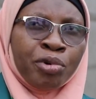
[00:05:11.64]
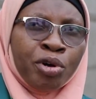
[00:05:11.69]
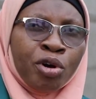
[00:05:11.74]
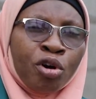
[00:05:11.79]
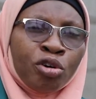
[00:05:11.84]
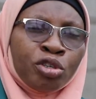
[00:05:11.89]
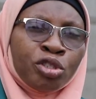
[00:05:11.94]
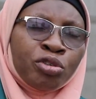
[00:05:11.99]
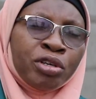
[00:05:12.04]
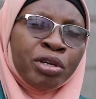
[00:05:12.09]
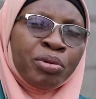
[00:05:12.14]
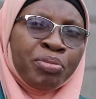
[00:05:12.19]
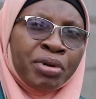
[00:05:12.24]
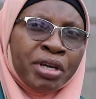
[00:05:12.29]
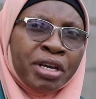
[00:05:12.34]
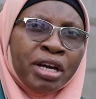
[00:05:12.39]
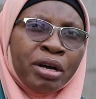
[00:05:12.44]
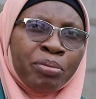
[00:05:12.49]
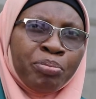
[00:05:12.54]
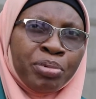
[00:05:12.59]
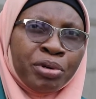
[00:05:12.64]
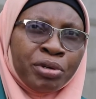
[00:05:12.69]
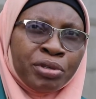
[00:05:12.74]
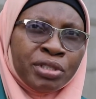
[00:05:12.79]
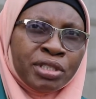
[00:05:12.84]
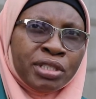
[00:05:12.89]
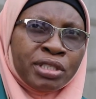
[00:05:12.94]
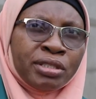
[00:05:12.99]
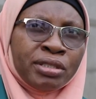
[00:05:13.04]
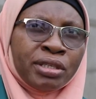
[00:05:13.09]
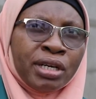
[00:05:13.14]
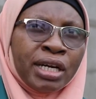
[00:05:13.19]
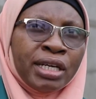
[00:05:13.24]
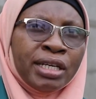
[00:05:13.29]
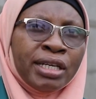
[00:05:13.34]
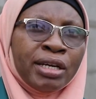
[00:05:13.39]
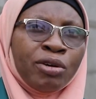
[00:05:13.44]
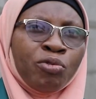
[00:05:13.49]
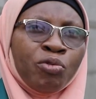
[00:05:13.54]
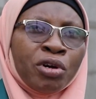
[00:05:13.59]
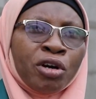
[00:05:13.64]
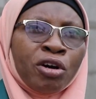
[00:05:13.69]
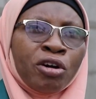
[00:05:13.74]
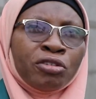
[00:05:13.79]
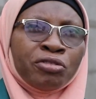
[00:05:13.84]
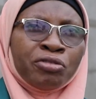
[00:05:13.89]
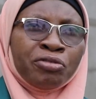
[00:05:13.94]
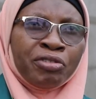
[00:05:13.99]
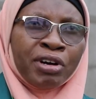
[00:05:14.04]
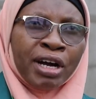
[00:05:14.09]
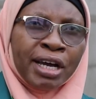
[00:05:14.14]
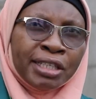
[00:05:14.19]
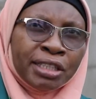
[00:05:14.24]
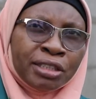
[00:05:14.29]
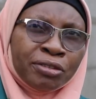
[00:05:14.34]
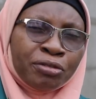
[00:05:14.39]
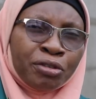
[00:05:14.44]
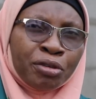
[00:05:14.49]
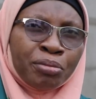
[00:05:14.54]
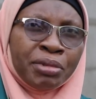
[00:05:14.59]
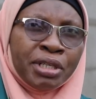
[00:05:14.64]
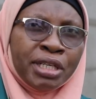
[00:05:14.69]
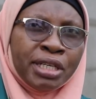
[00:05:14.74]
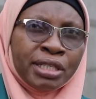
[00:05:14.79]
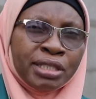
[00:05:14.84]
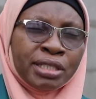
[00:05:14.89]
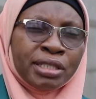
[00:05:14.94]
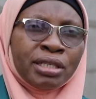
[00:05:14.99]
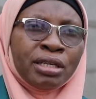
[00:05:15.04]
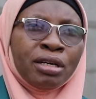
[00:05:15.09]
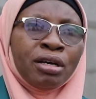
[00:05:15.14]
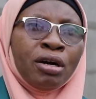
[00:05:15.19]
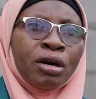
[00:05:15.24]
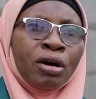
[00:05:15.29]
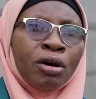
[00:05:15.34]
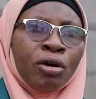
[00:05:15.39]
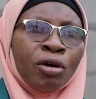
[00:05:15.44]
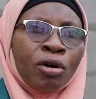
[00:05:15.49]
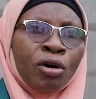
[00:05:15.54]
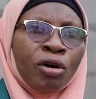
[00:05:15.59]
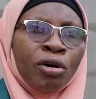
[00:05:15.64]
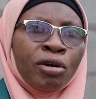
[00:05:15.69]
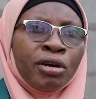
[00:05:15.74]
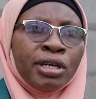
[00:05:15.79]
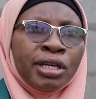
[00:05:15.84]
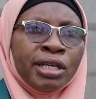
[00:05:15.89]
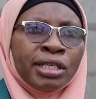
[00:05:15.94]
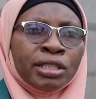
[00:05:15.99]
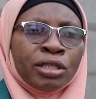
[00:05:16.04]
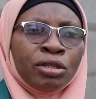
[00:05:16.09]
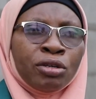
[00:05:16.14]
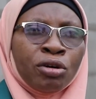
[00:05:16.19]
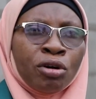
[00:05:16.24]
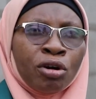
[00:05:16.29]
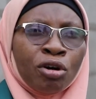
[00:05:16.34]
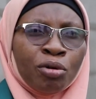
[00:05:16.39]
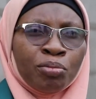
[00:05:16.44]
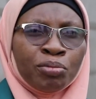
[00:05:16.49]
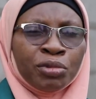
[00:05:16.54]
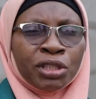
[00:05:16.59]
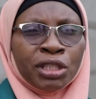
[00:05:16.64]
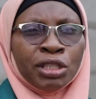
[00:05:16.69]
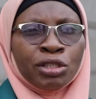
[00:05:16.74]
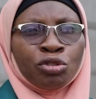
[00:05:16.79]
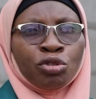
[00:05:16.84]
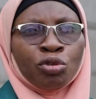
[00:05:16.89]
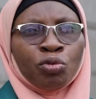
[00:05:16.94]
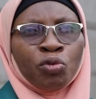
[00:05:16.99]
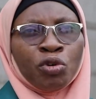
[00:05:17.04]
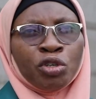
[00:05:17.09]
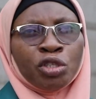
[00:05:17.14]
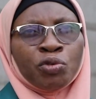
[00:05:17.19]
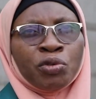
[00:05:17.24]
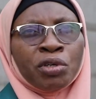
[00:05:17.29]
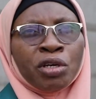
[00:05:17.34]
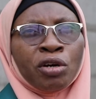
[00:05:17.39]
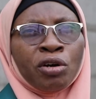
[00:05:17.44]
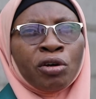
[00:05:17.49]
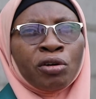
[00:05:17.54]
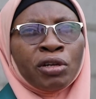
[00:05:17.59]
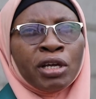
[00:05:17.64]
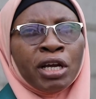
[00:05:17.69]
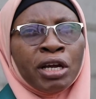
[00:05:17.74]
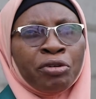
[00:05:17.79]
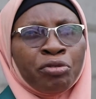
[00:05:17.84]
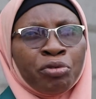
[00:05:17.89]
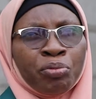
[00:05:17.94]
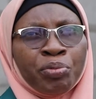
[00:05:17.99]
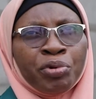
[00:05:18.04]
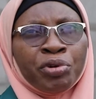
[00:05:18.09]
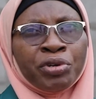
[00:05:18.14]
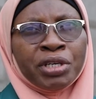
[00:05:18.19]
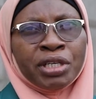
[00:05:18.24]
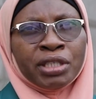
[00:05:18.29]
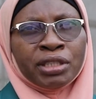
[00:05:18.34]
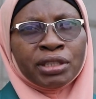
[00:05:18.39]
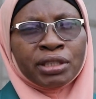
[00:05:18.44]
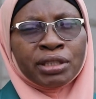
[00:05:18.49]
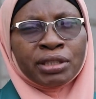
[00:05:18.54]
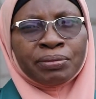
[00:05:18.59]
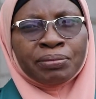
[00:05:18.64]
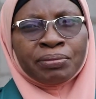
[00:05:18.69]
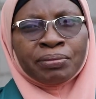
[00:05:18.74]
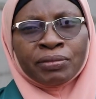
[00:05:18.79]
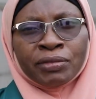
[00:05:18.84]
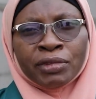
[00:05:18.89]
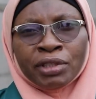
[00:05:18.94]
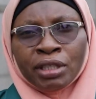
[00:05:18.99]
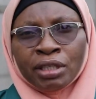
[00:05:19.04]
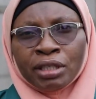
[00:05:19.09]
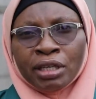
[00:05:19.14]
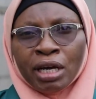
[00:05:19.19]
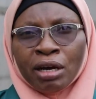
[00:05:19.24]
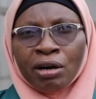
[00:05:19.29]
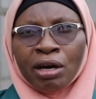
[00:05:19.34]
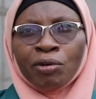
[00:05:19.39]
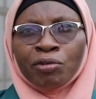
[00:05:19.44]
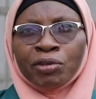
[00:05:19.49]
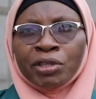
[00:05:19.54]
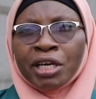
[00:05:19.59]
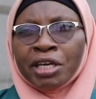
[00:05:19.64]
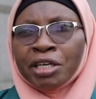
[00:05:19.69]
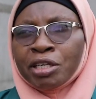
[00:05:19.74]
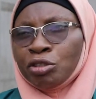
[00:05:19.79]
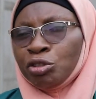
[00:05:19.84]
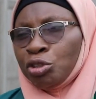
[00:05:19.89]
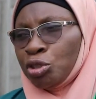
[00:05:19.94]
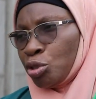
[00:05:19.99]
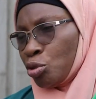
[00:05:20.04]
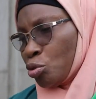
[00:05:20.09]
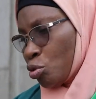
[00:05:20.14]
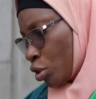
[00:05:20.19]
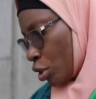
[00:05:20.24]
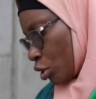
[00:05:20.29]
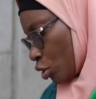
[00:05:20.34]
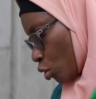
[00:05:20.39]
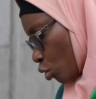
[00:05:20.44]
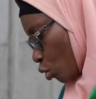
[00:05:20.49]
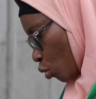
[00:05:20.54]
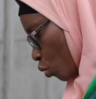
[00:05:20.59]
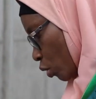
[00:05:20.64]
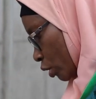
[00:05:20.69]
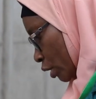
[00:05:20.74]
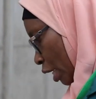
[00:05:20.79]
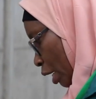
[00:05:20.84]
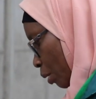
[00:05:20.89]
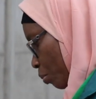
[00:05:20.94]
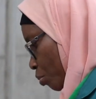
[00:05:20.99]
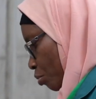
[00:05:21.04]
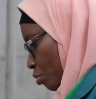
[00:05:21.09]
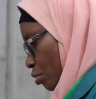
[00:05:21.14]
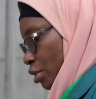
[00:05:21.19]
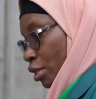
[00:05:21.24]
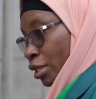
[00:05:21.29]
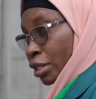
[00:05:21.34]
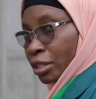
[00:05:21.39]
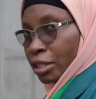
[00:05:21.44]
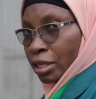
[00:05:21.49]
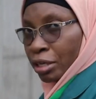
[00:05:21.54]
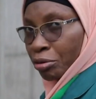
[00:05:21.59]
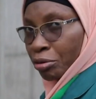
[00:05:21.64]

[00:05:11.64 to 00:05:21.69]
go to a bigger pot and then we cut vines from it, or it comes into what we call aeroponics. Now I'll take you through into what happens in the